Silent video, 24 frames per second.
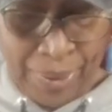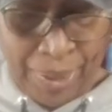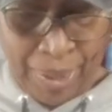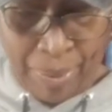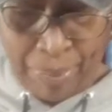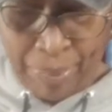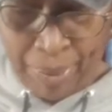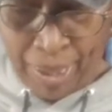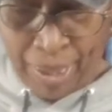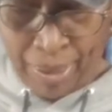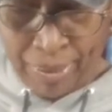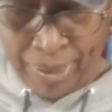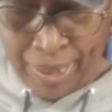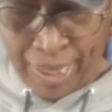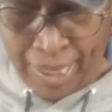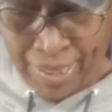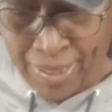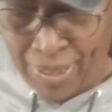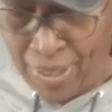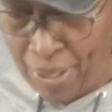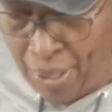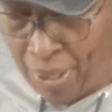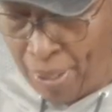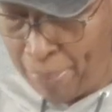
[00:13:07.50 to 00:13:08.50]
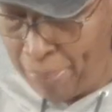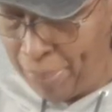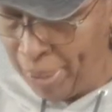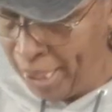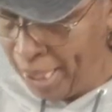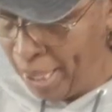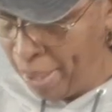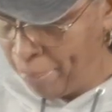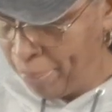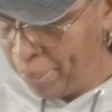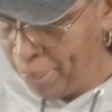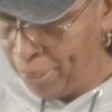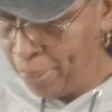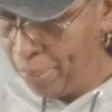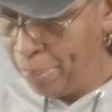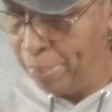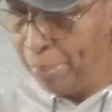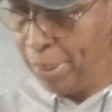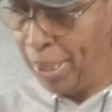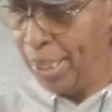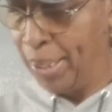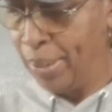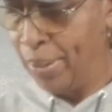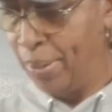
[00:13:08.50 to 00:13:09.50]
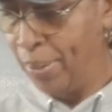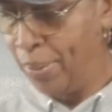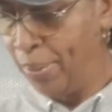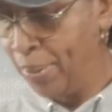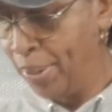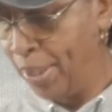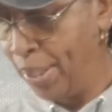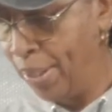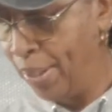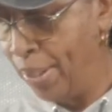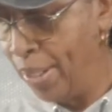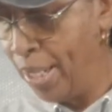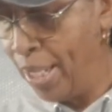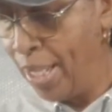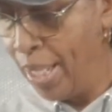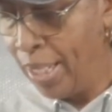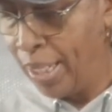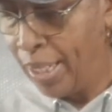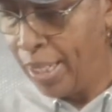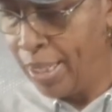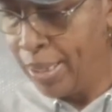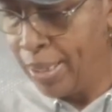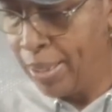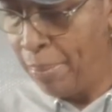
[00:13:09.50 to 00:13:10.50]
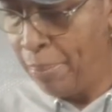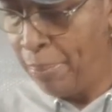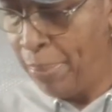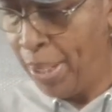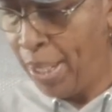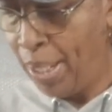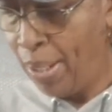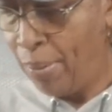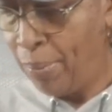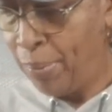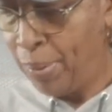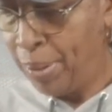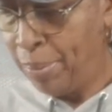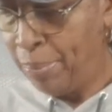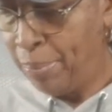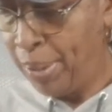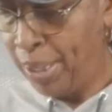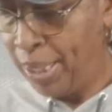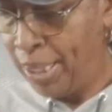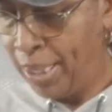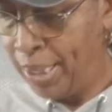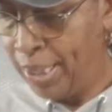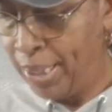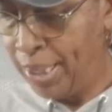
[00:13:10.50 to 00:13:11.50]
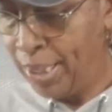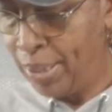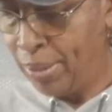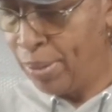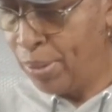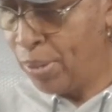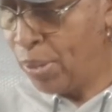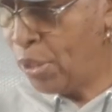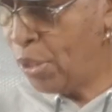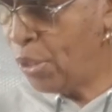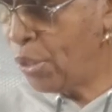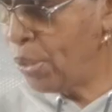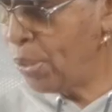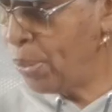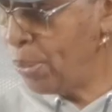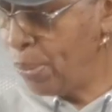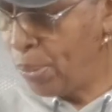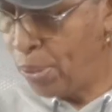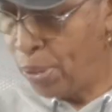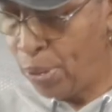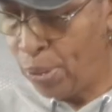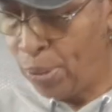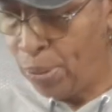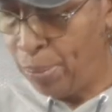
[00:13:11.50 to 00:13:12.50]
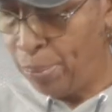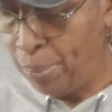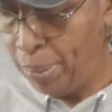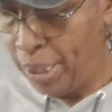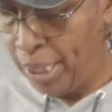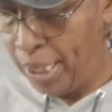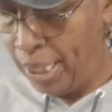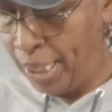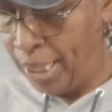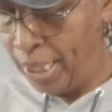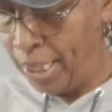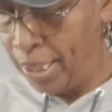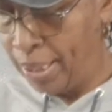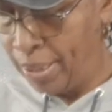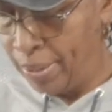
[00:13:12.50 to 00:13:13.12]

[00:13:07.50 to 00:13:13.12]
there, but I was like, nah, I better not put no bell on there. Because the bell would have been a little too big.